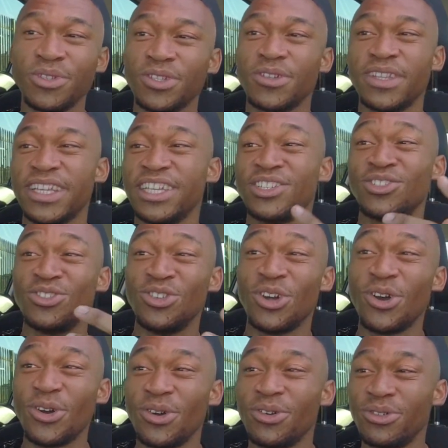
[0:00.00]
So there is
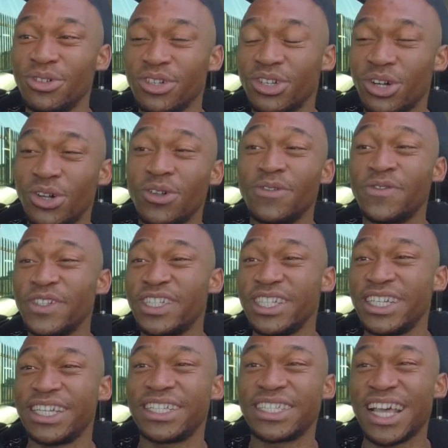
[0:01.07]
no Golf
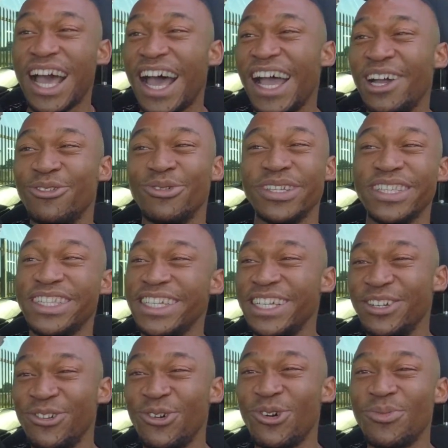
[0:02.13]
TSI with
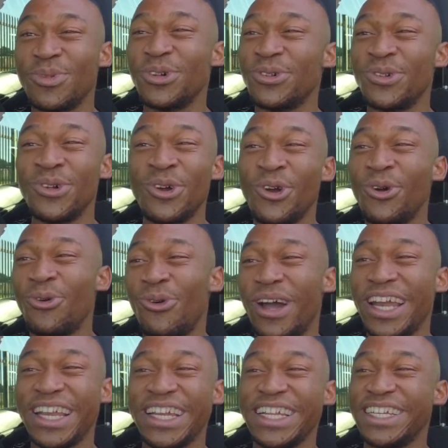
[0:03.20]
the normal
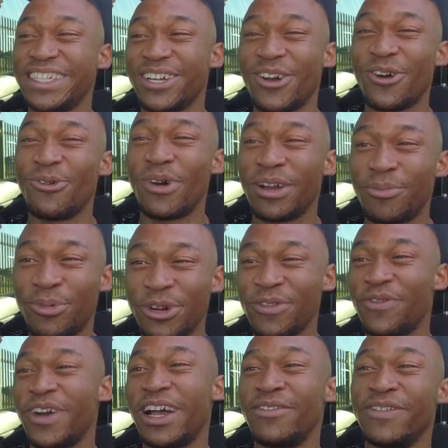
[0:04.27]
1 liter or
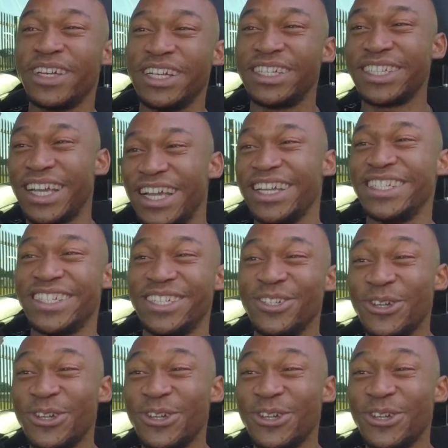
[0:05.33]
1.5 liter engine.